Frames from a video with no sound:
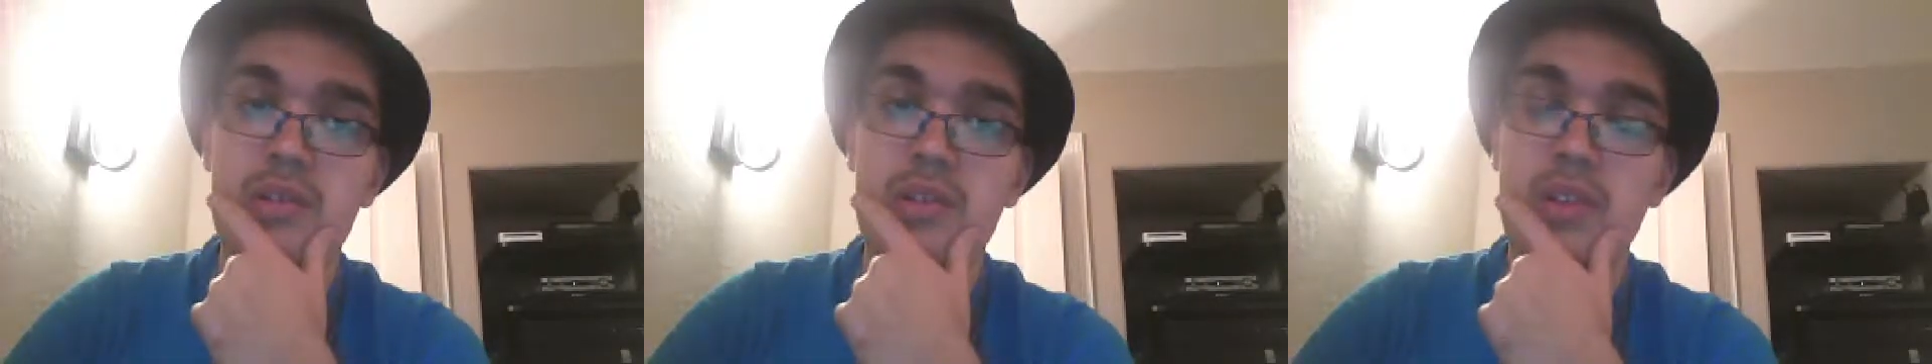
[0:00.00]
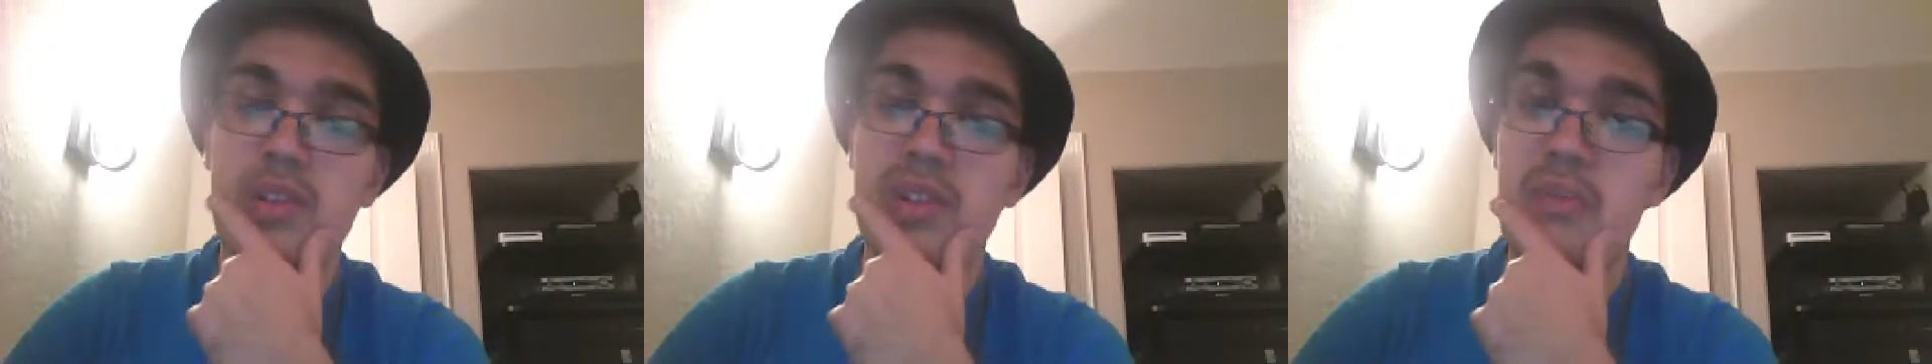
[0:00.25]

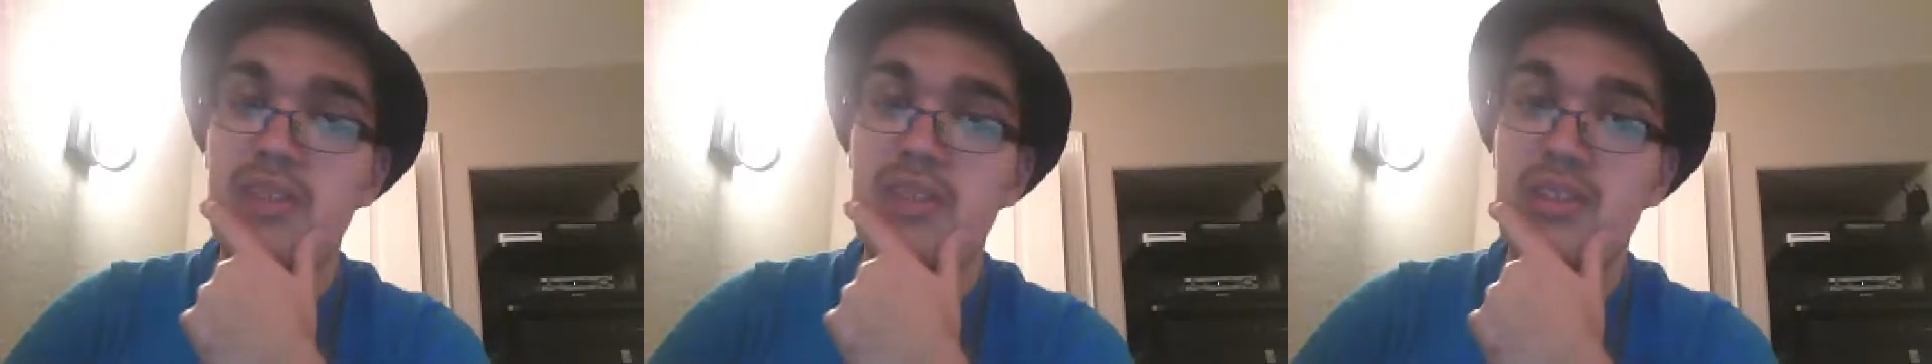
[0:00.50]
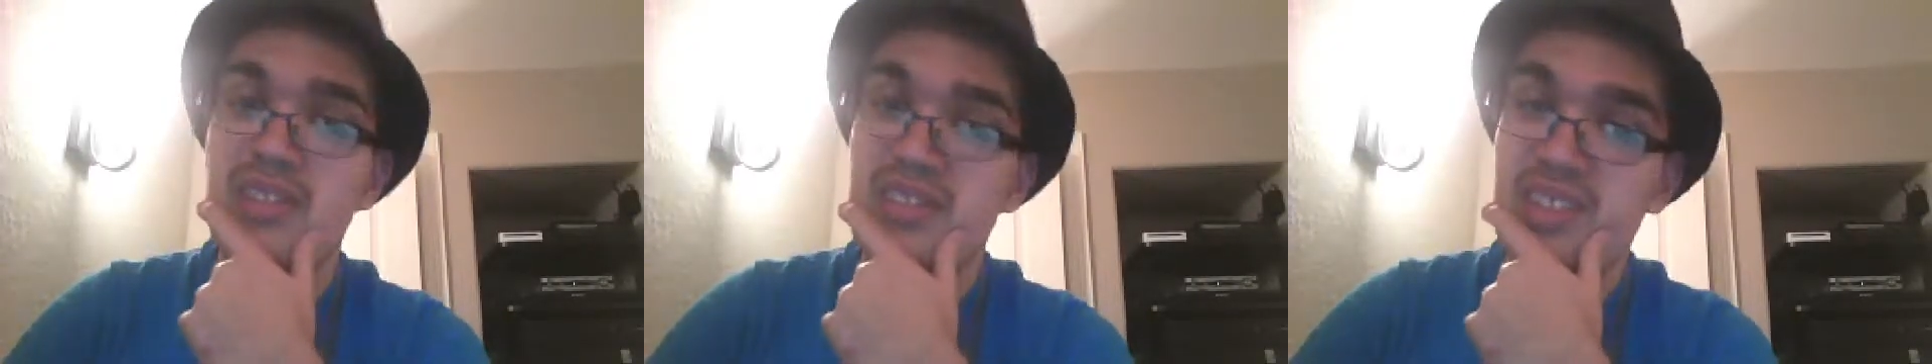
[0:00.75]
All that
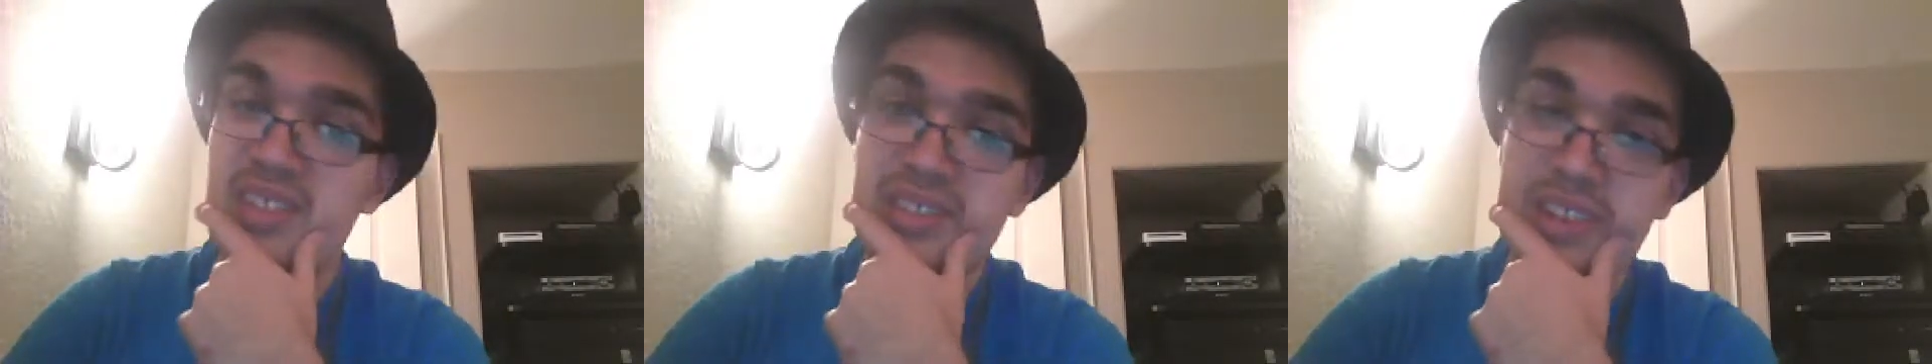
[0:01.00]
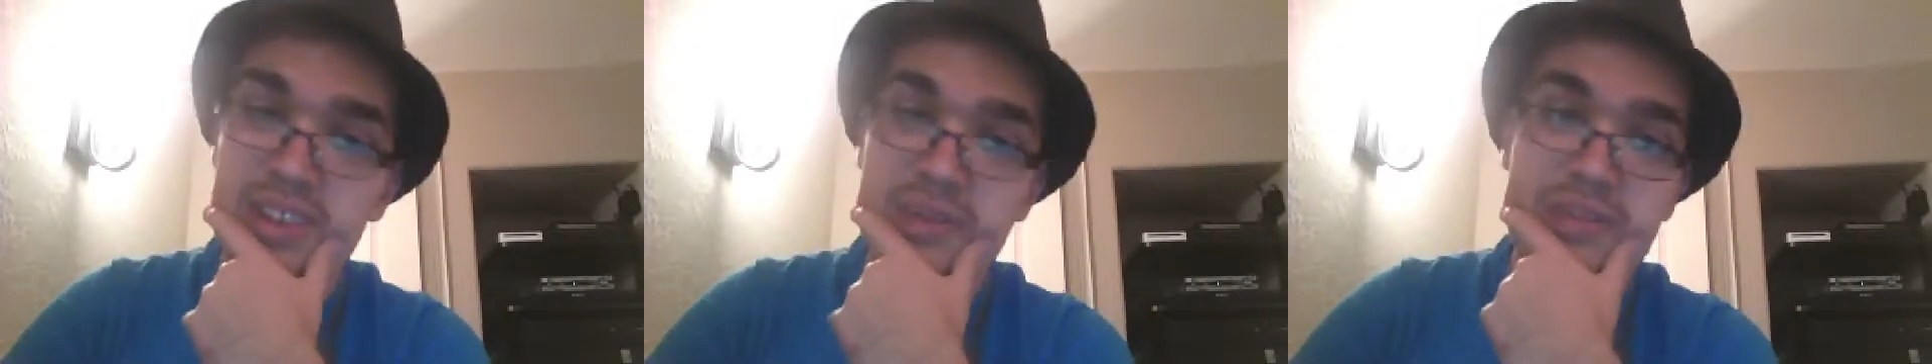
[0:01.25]
materialistic
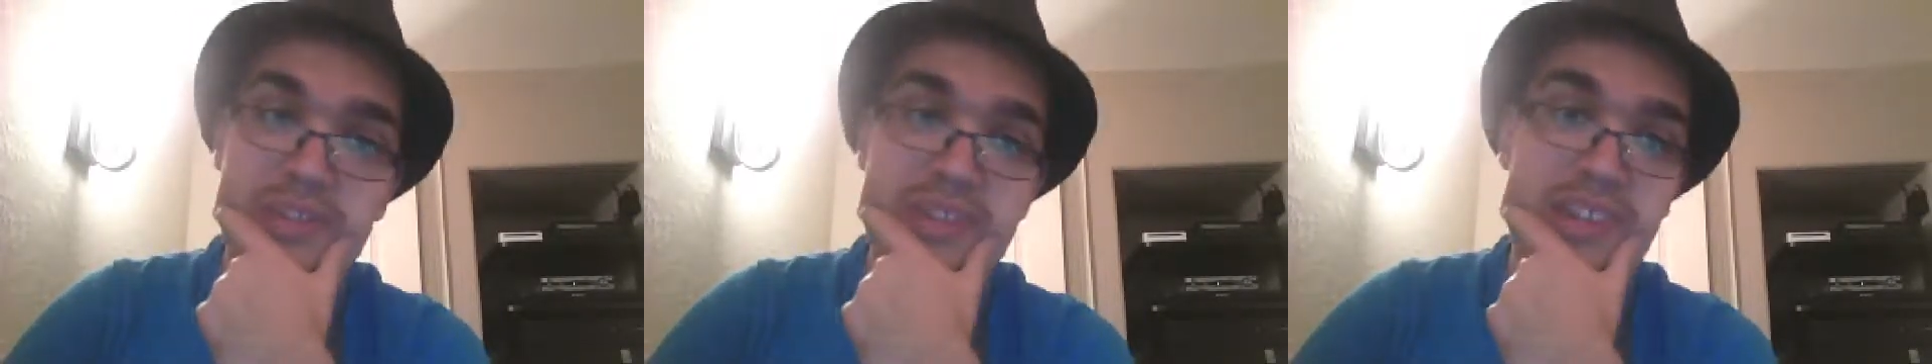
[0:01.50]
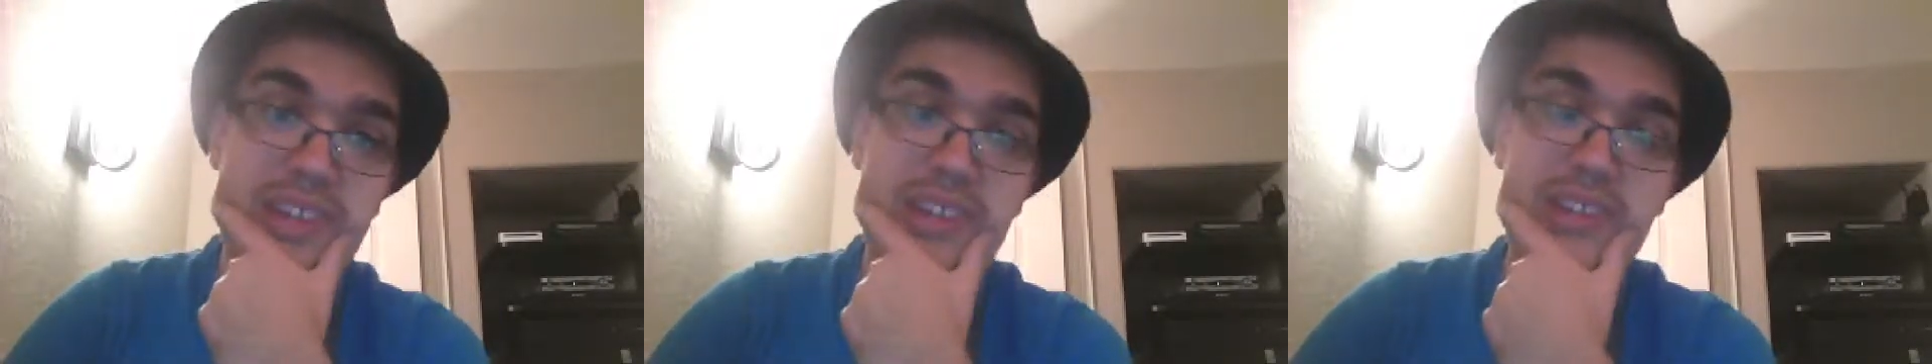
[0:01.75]
stuff
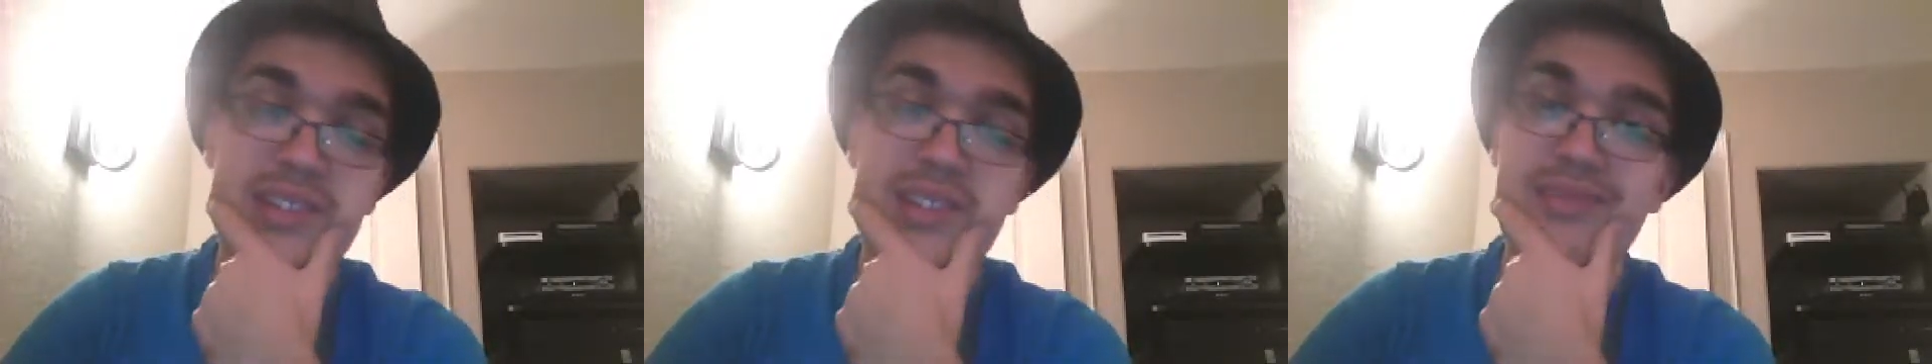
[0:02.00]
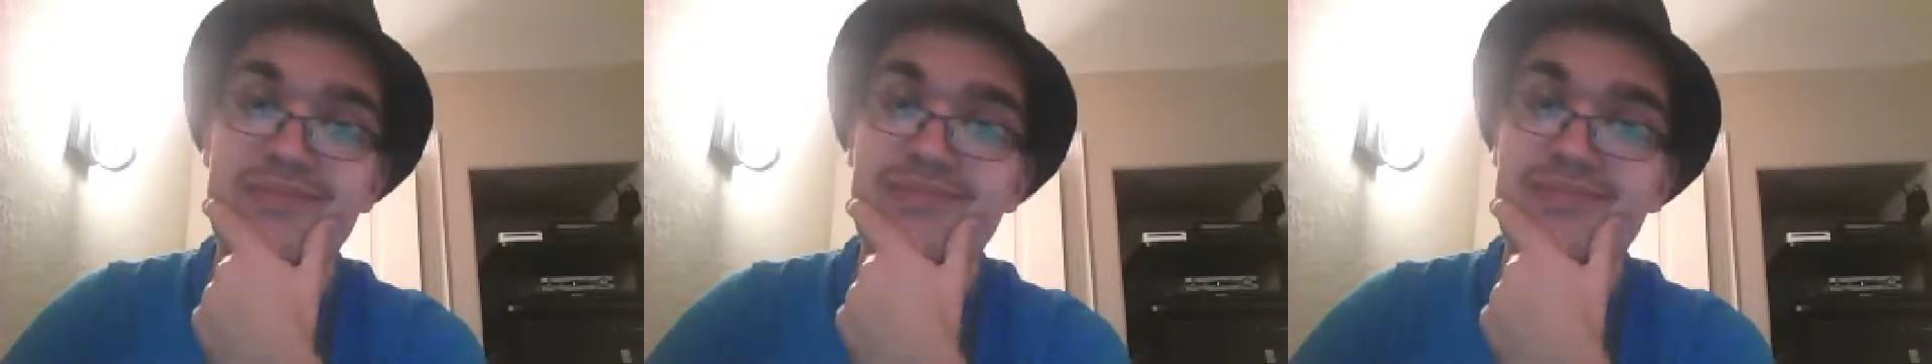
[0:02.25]
that
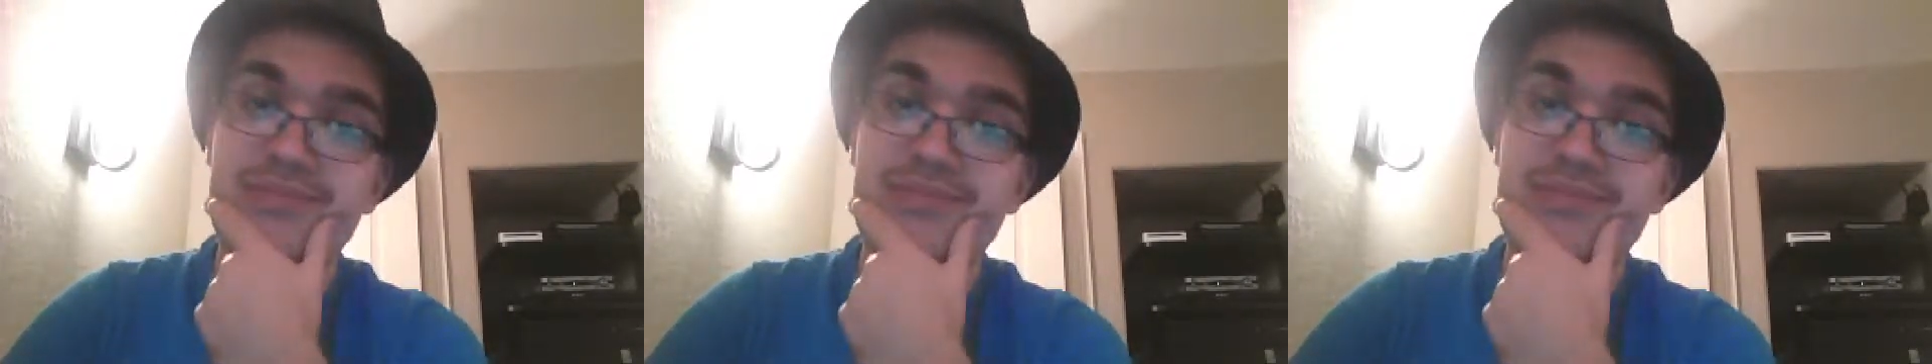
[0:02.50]
doesn't